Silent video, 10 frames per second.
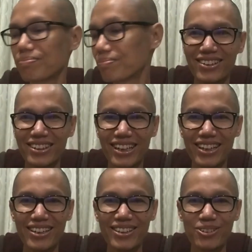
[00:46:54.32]
Okay.
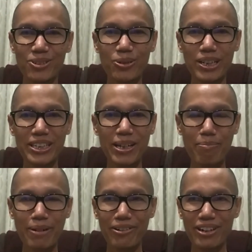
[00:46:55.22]
We will share
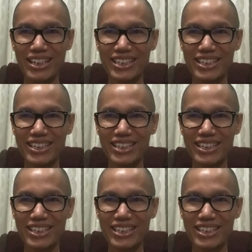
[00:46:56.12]
merit.